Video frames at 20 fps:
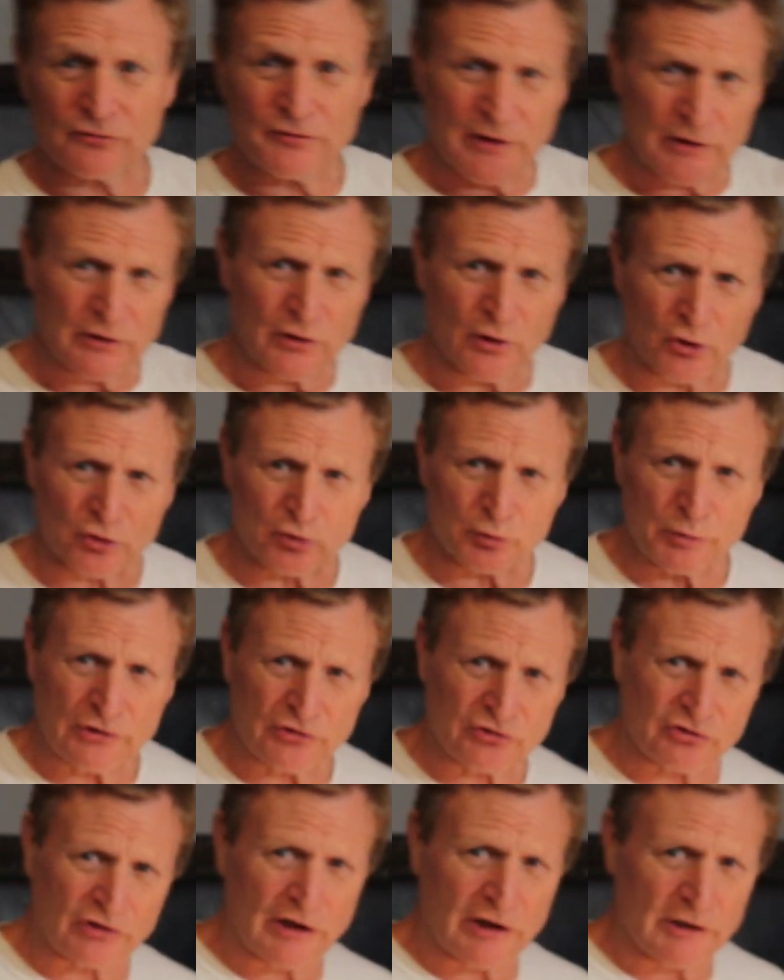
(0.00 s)
videos we
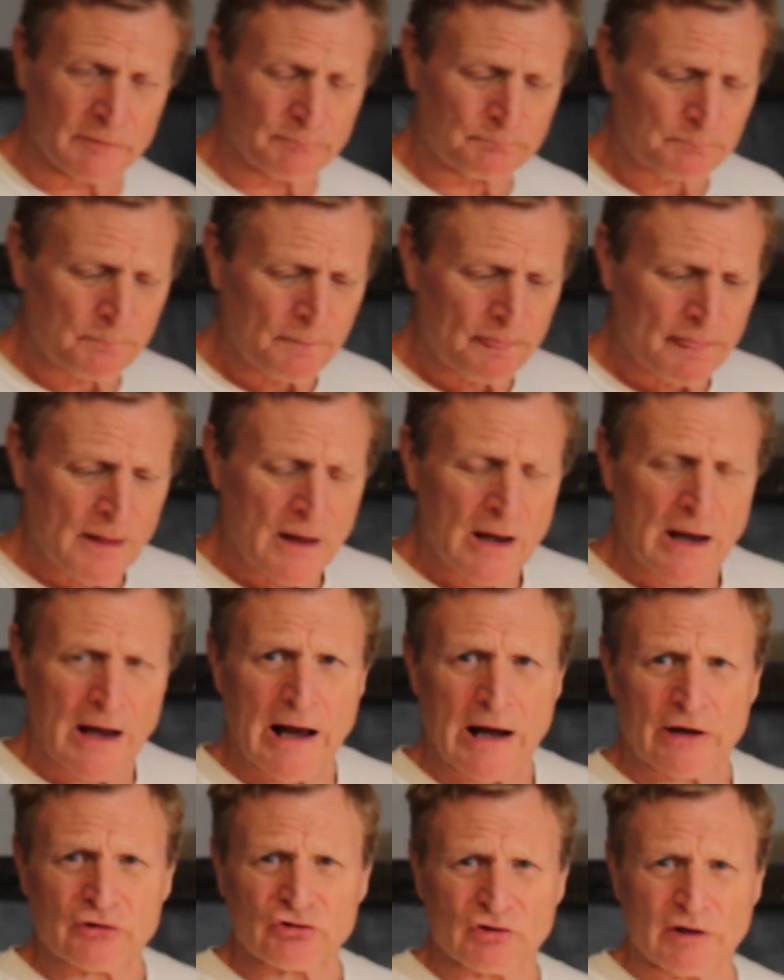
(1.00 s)
see,
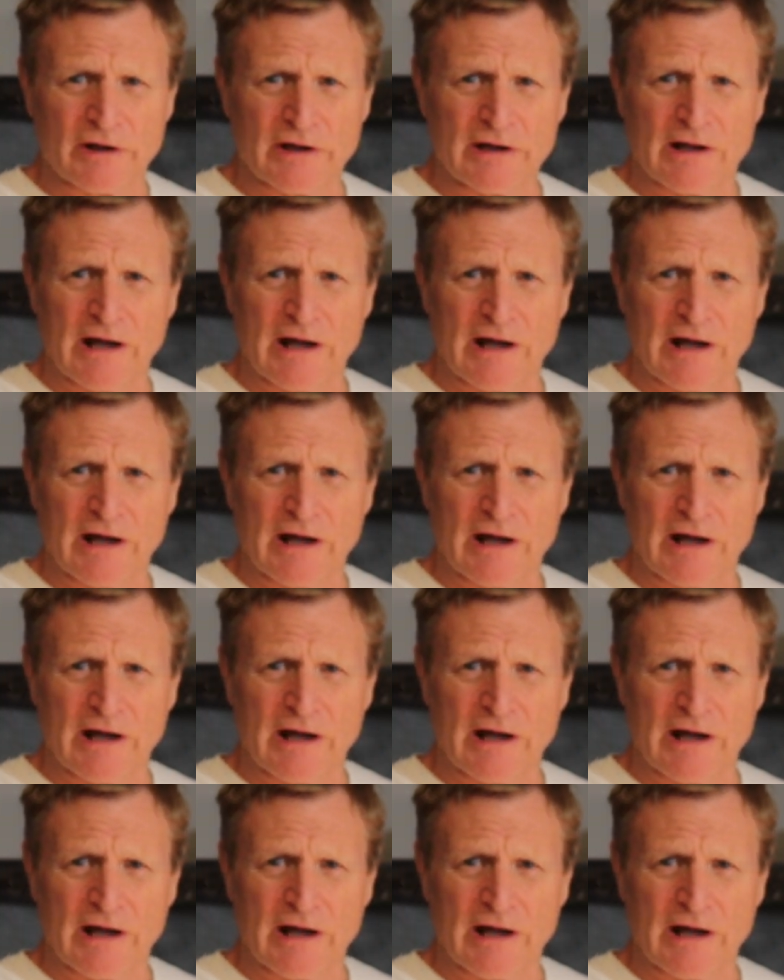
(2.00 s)
actually